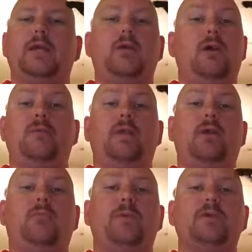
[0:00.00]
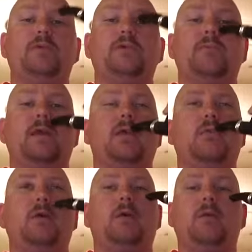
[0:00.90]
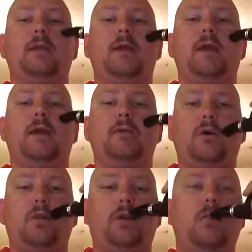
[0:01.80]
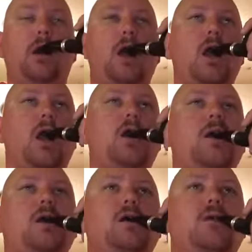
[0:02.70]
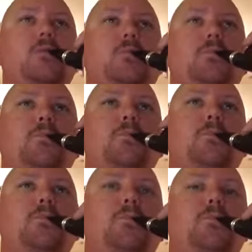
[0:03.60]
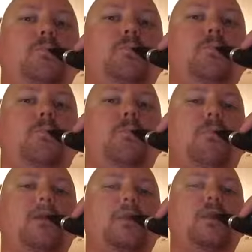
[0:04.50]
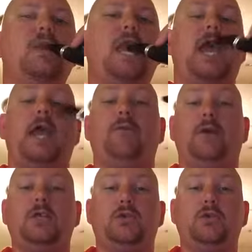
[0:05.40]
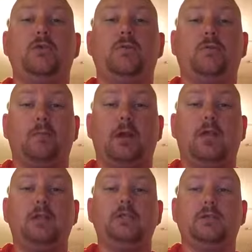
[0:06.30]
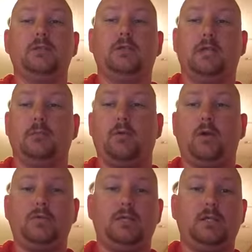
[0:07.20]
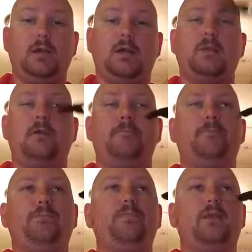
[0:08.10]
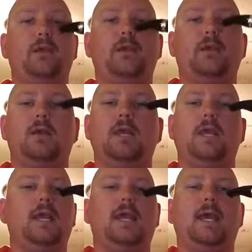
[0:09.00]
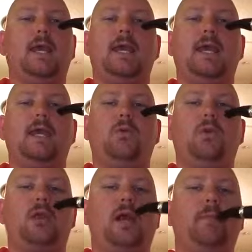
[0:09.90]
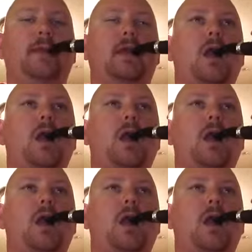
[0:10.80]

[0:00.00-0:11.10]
I don't have any old pictures of me. My mom and dad have all them. I've got some from college. Yeah, if I show you one from college, like my wife's just talking about, yeah, don't look like me.